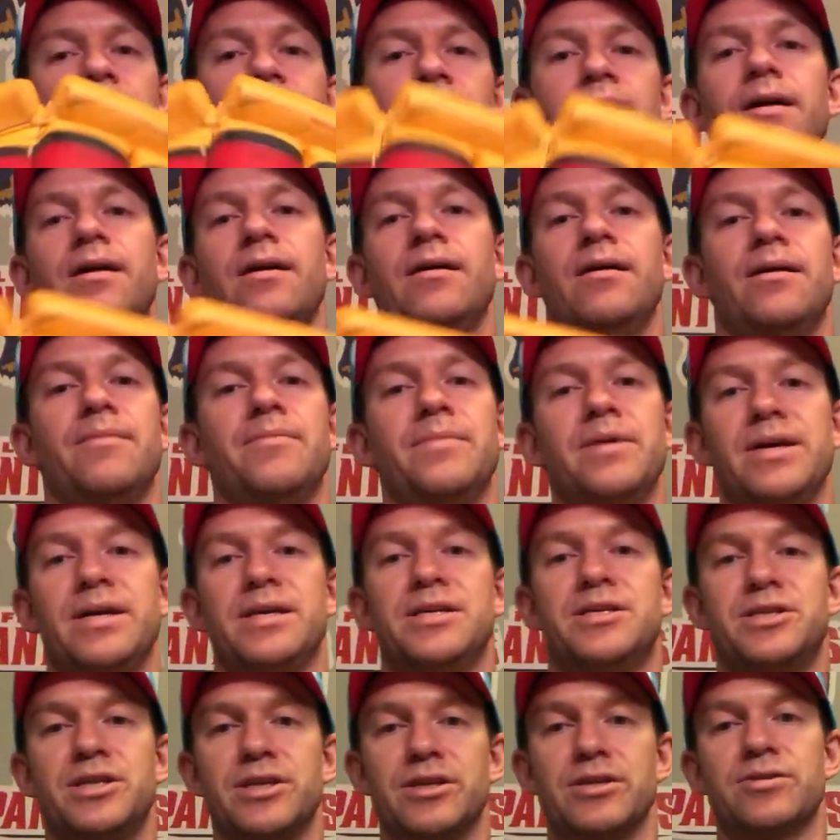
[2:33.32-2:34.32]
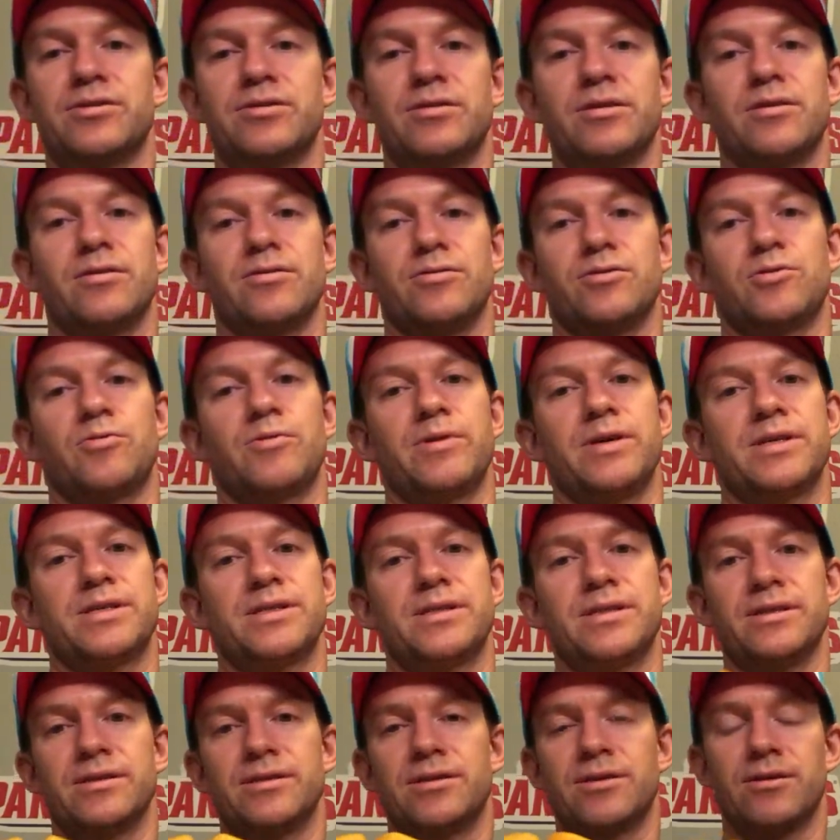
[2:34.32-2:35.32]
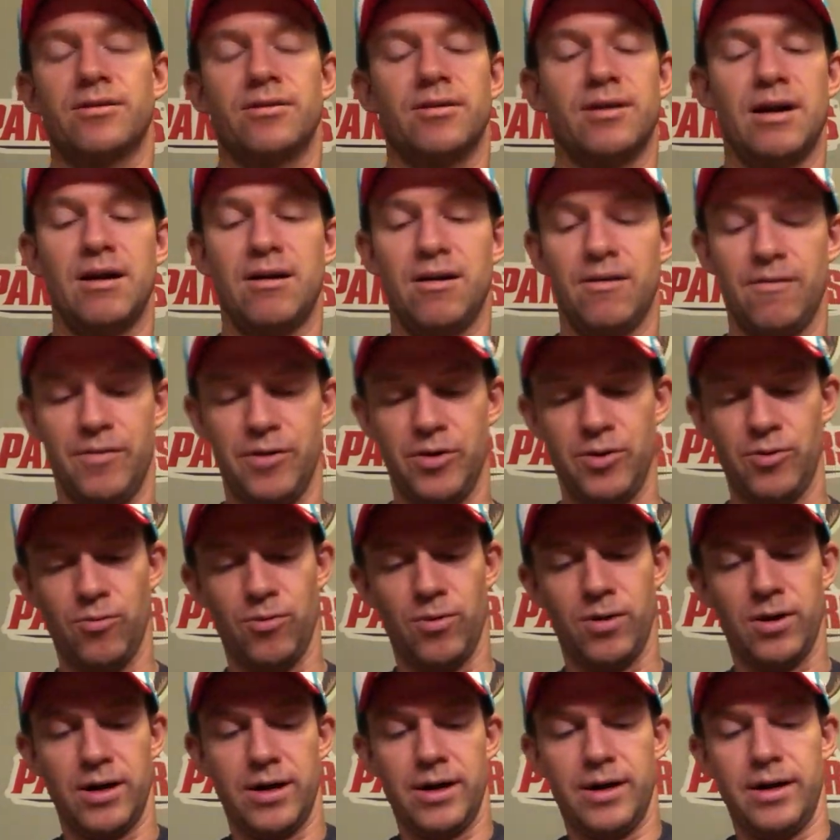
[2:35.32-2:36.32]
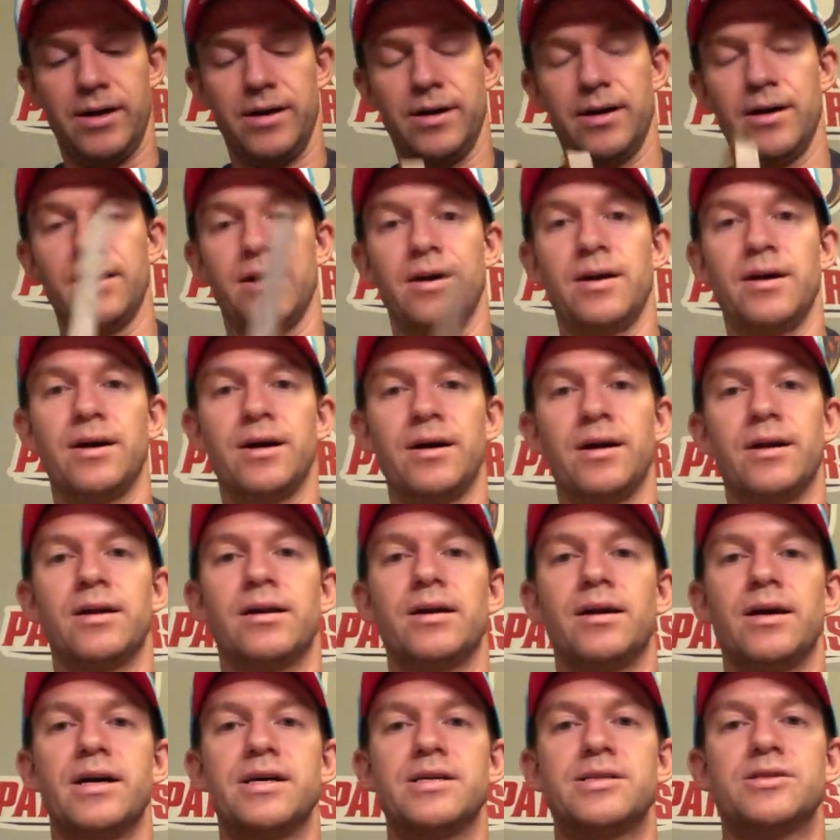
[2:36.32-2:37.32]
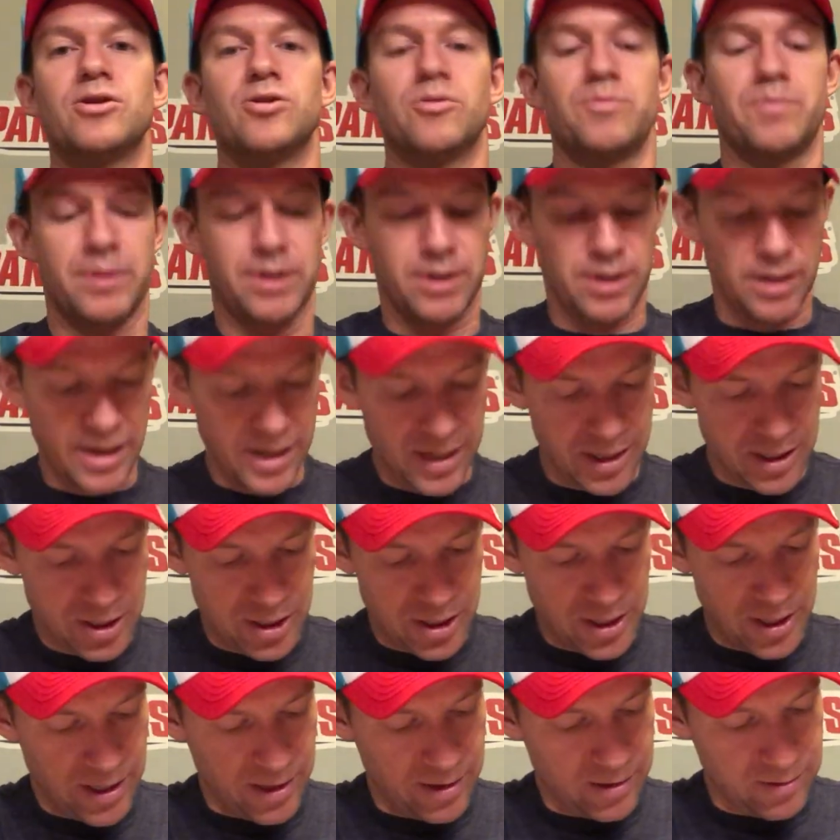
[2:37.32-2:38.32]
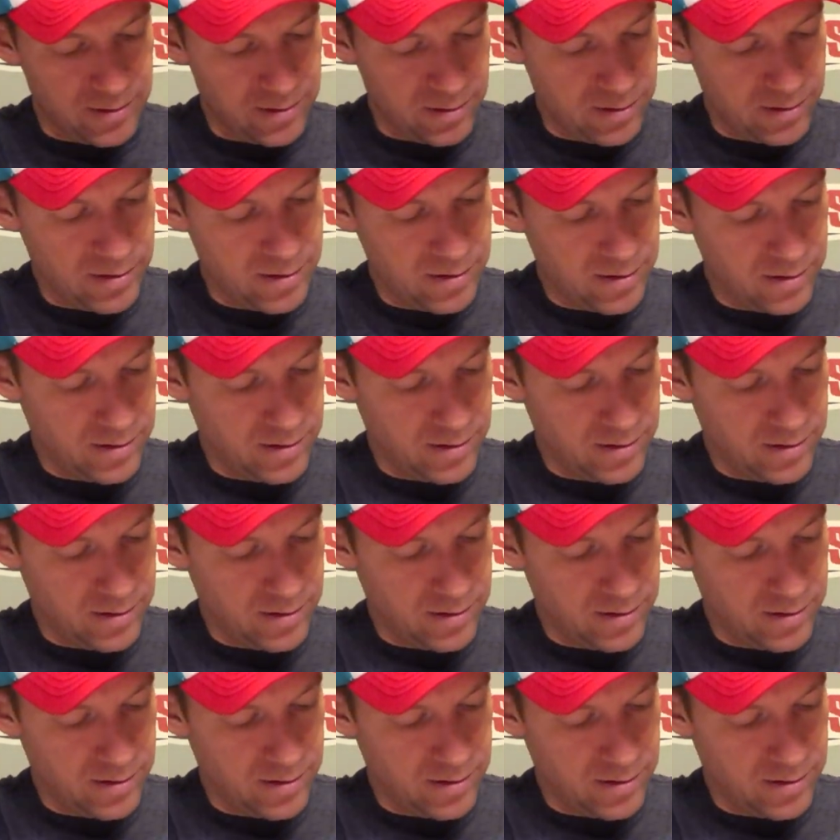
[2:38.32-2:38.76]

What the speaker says: There, I mean, it'll twist and turn however you want. Nice open leg channel.